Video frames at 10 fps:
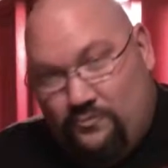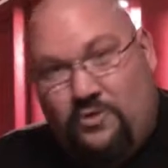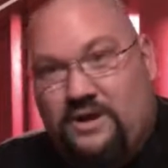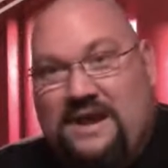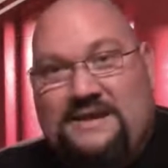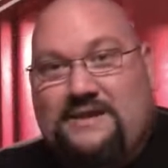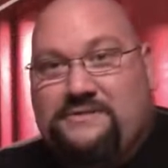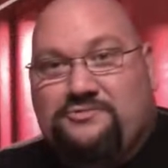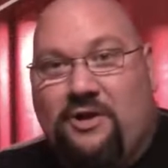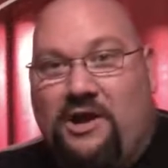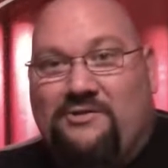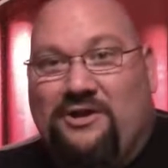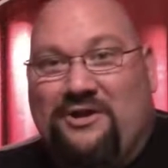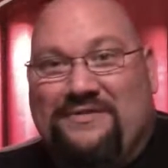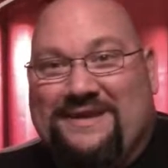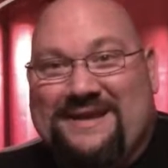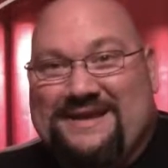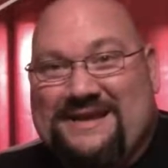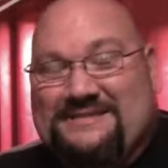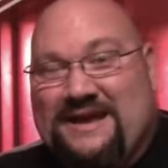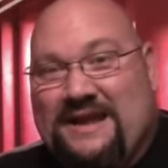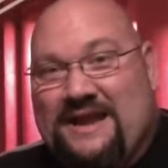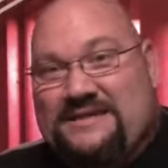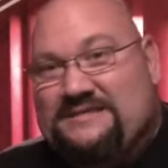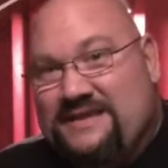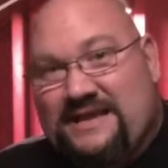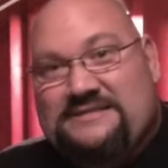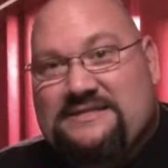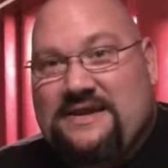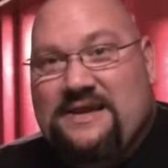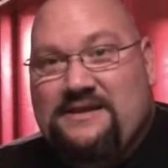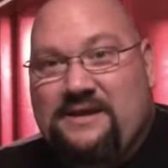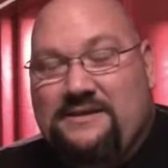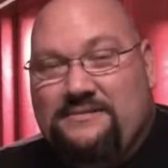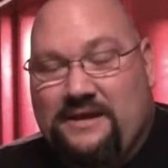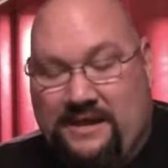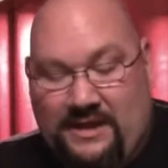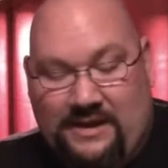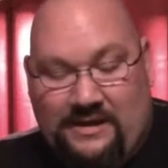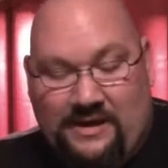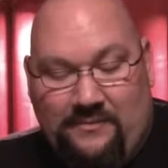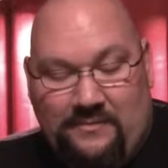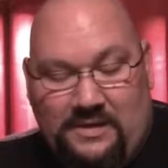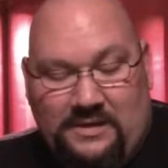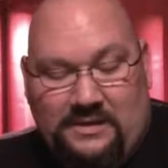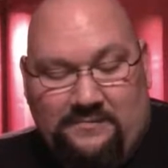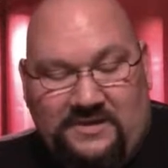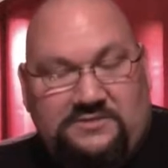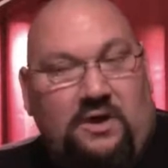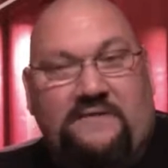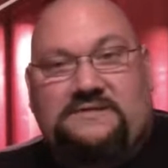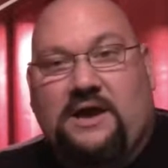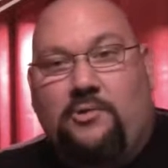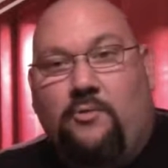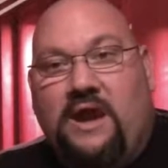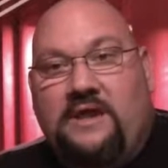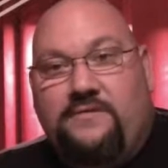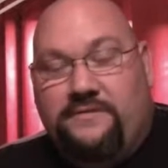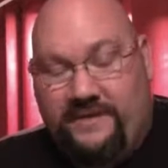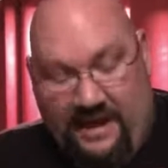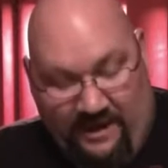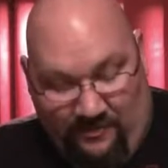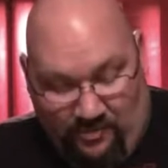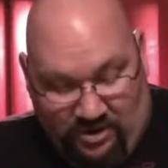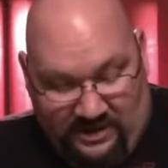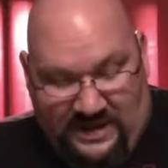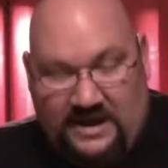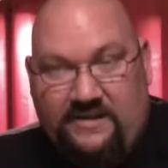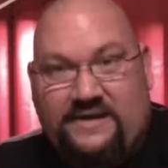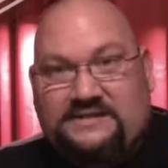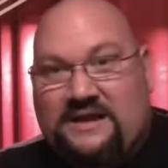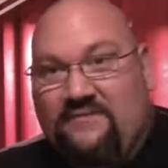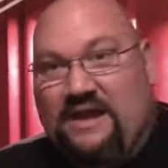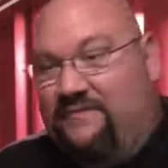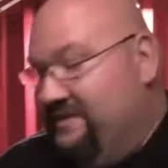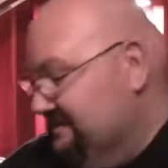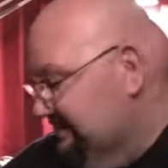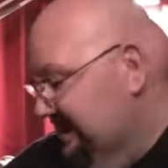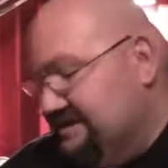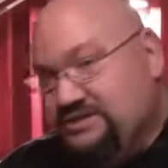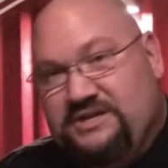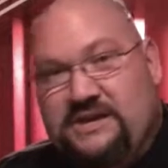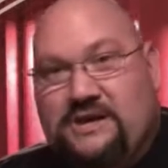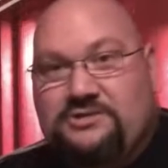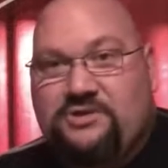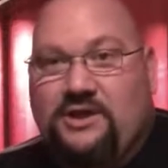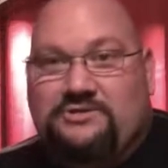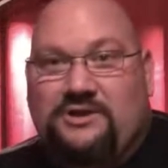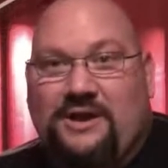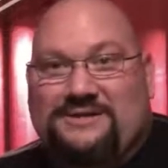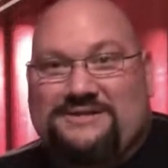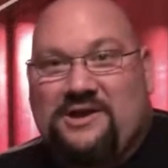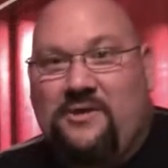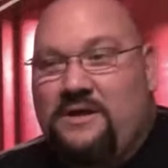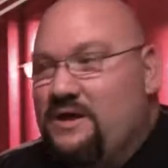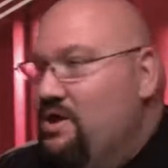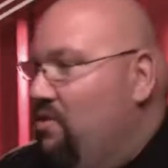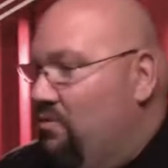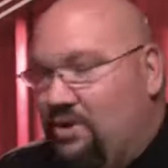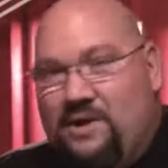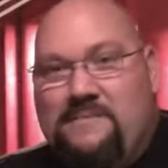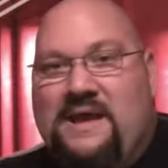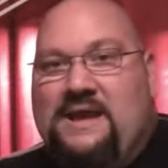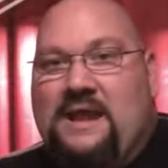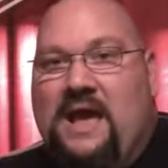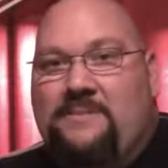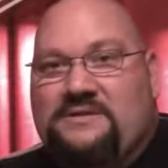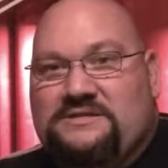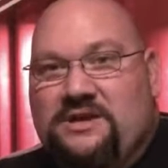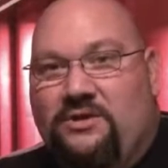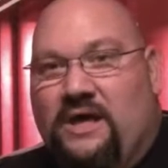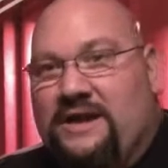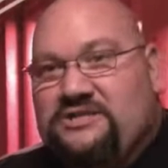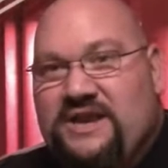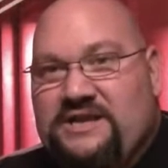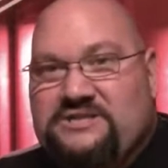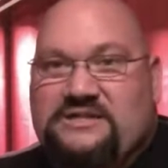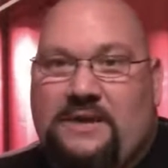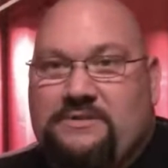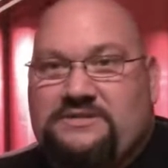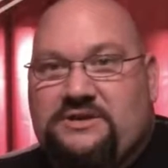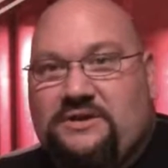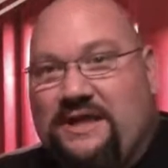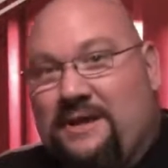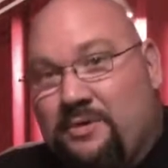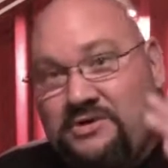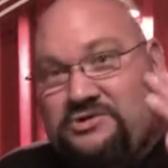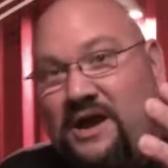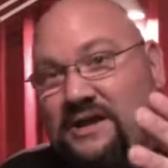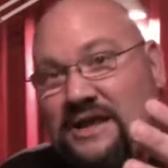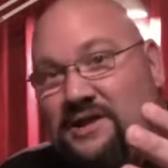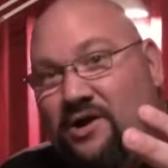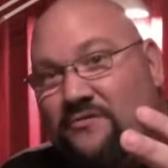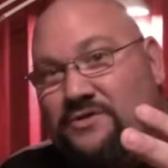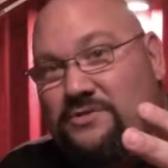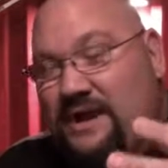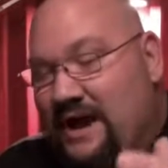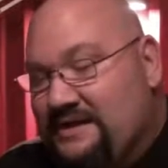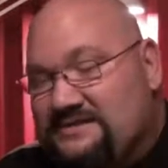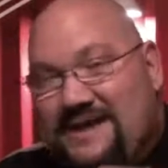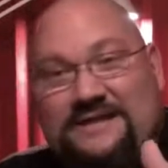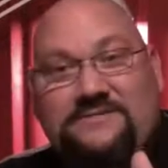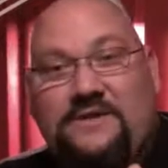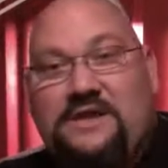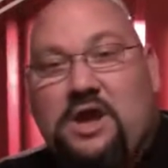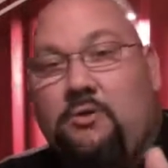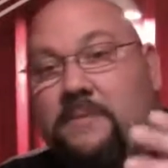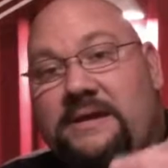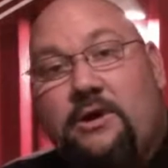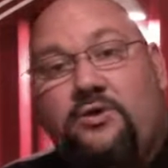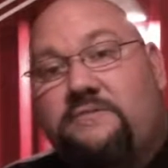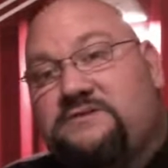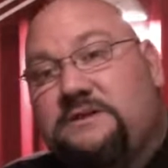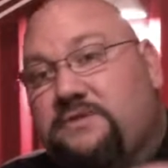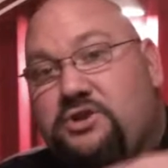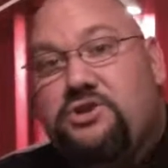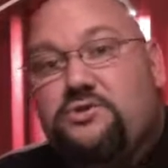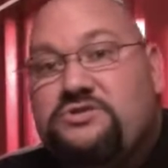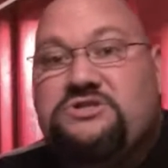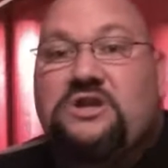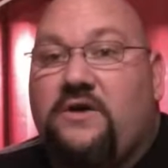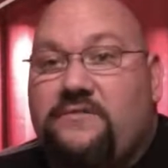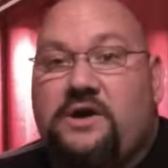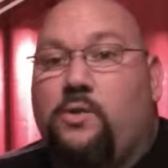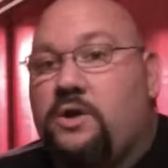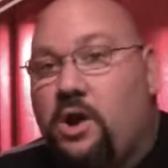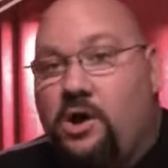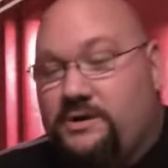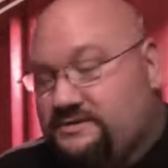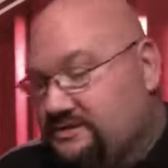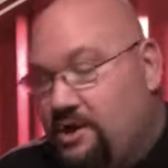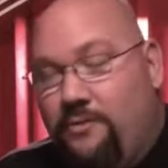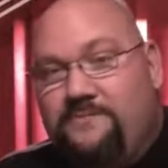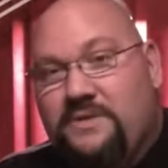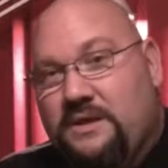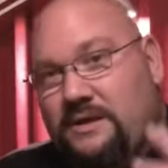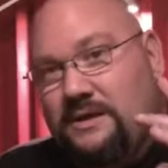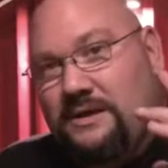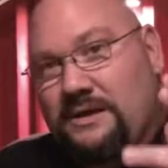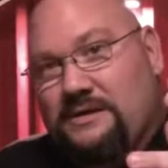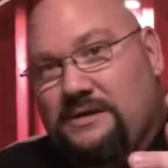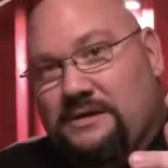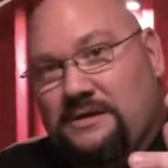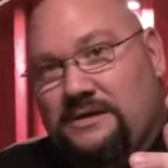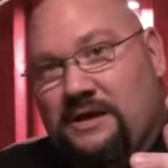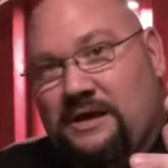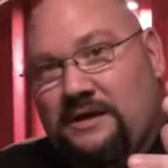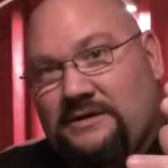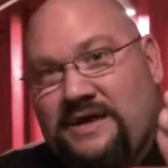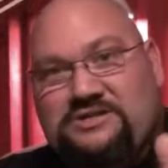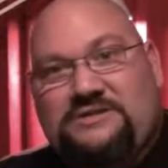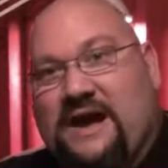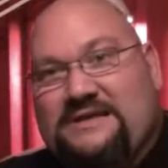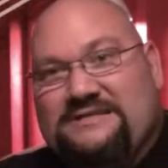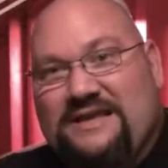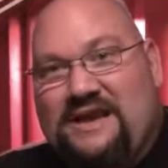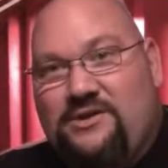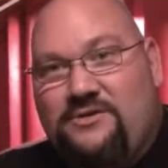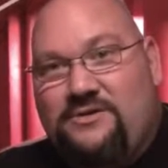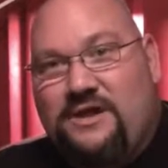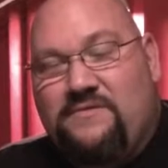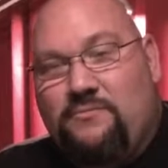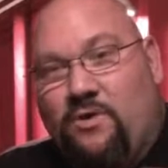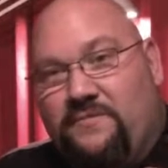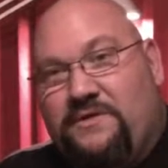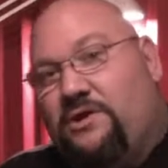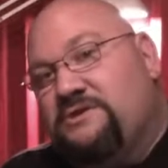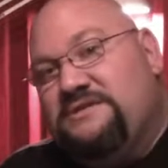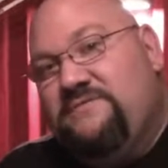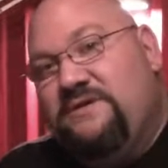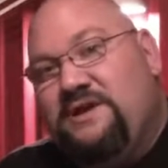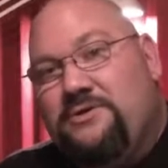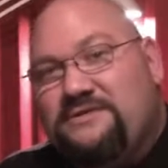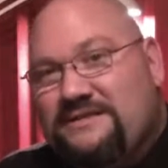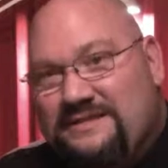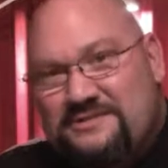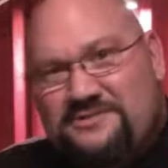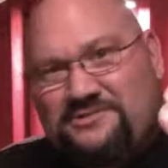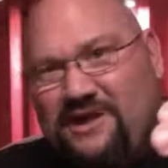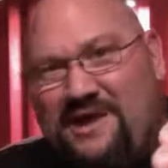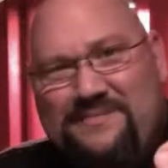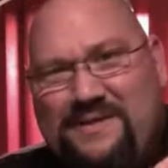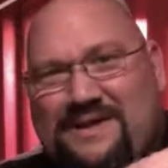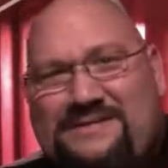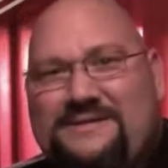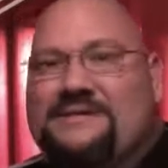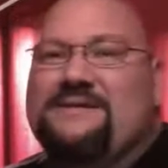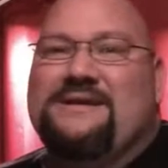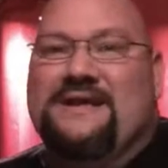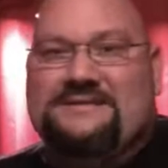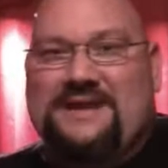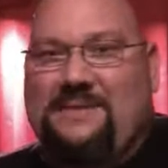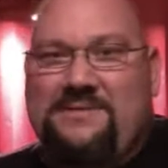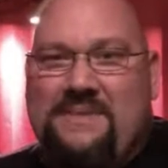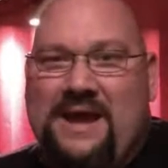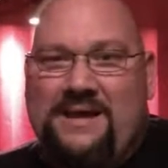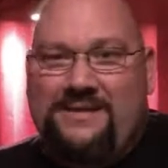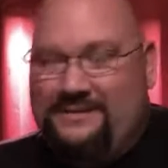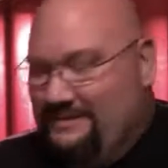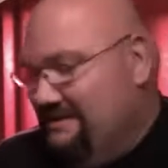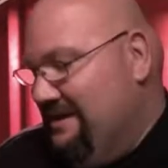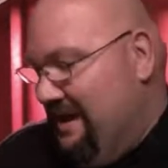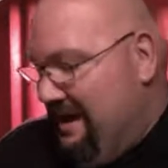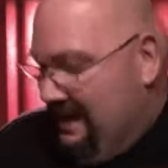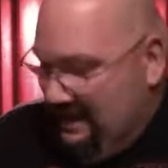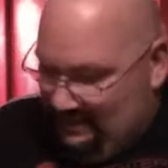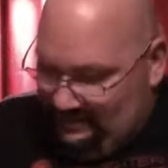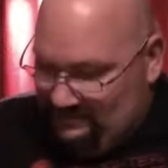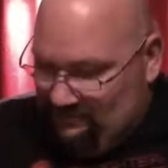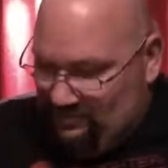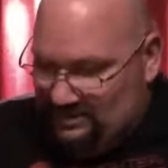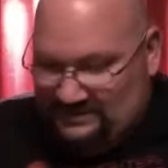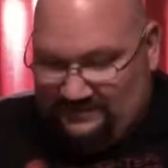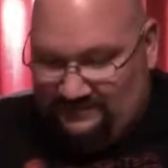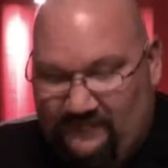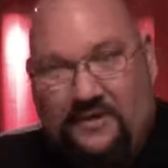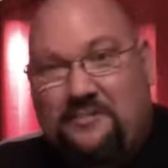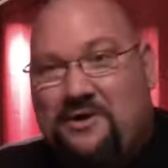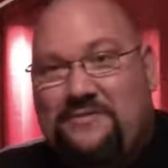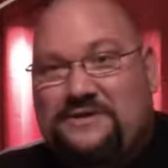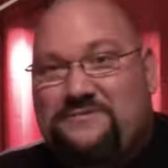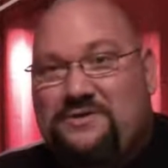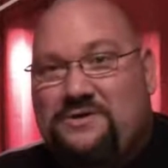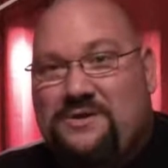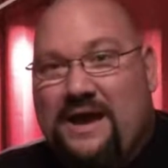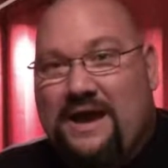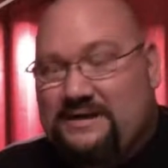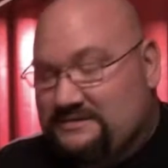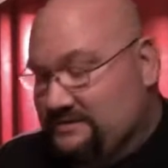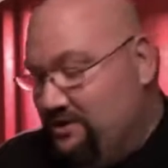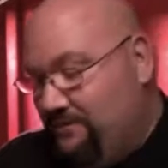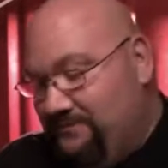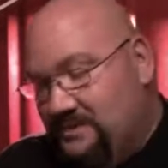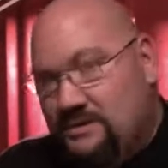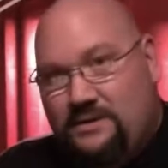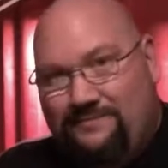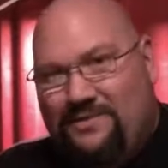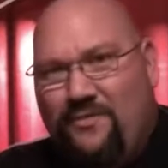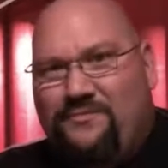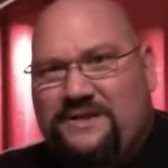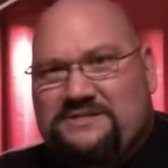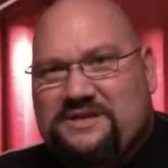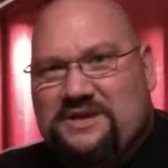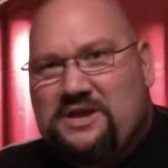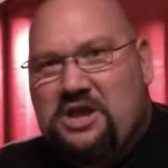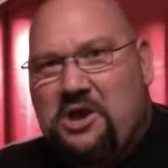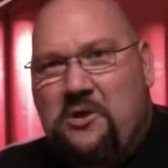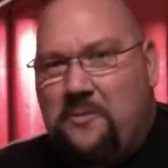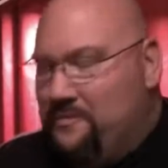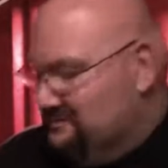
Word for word: We're getting into this rock crawl thing. He's got an SCX-10 and his wife's got a Wraith, and we're going to get into this. And I've got this Integy trail truck, so we're going to make it happen. So a lot of changes coming to it. I want to try and get it all for you guys. Next video, we'll be going over some of the new stuff going on. So I'll catch you guys later. If you want the RC videos, hit that subscribe button. It's coming, man. And we're going film all this for you guys. So hopefully it's good to go.